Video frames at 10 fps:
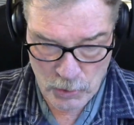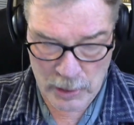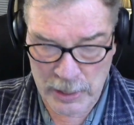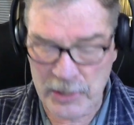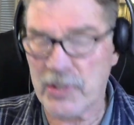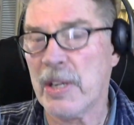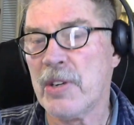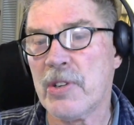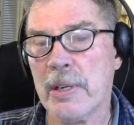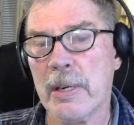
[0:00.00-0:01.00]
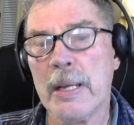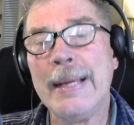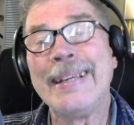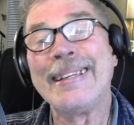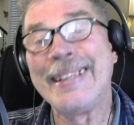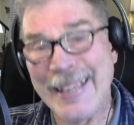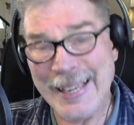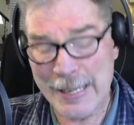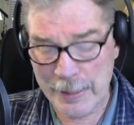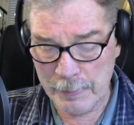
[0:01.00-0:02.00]
organization
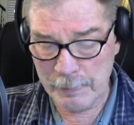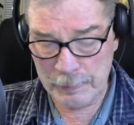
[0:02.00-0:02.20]
can.